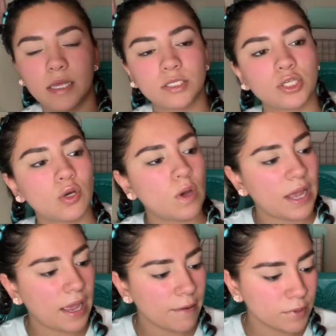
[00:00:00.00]
So I
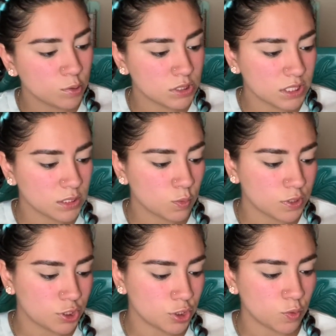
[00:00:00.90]
have used this once
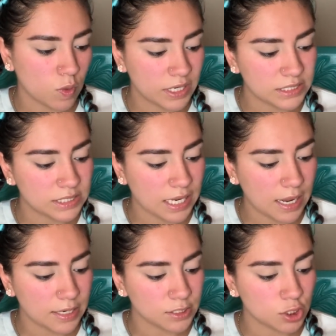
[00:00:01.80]
or twice
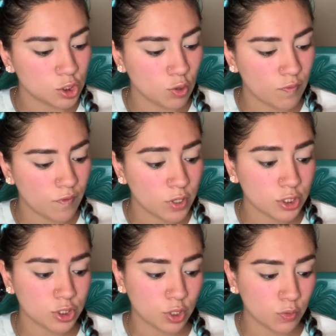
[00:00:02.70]
and so far
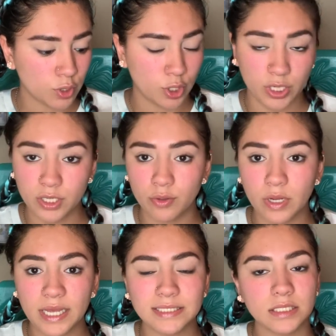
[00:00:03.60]
so good, you
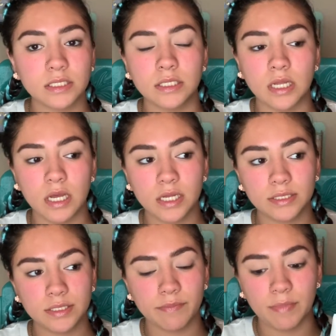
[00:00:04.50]
guys. It's not
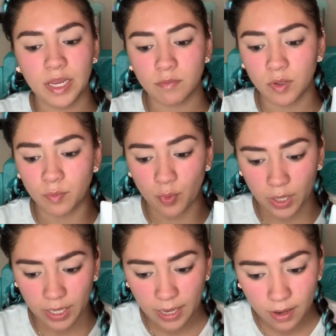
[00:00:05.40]
made me
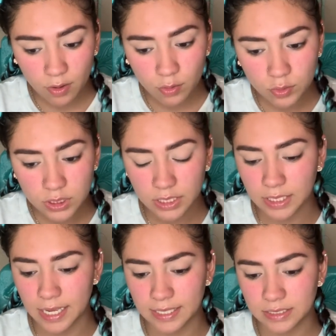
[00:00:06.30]
break out. It
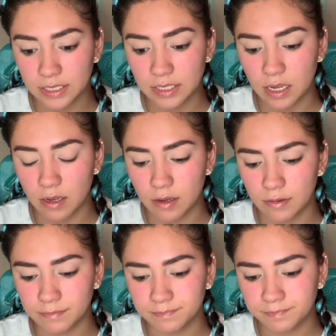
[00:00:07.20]
hasn't
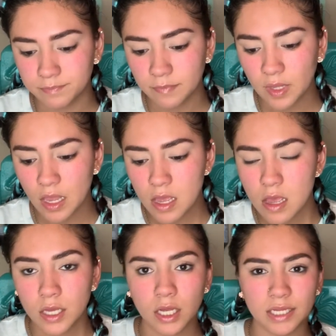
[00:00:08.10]

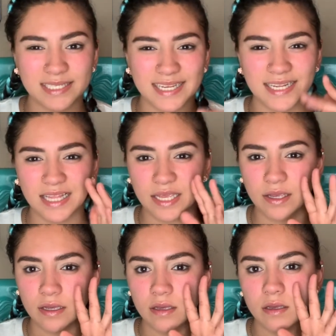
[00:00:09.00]
caused any like
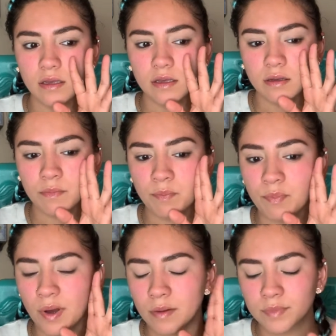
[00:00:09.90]

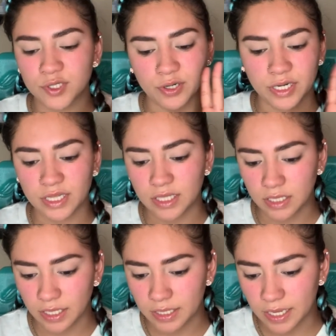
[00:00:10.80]
bumps or anything
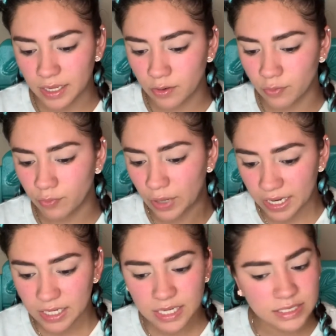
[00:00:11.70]
like that, or
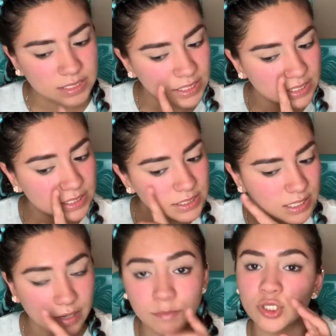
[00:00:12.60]
redness.
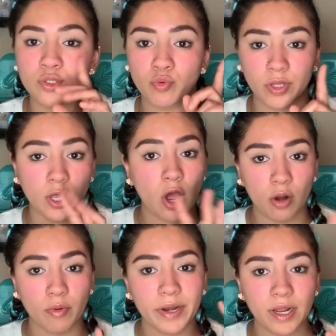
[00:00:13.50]
I'm just really hot
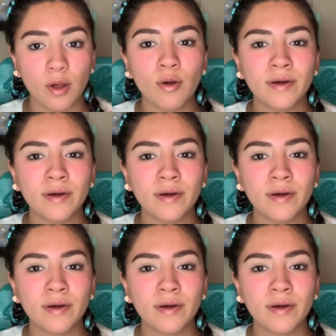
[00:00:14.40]
right now.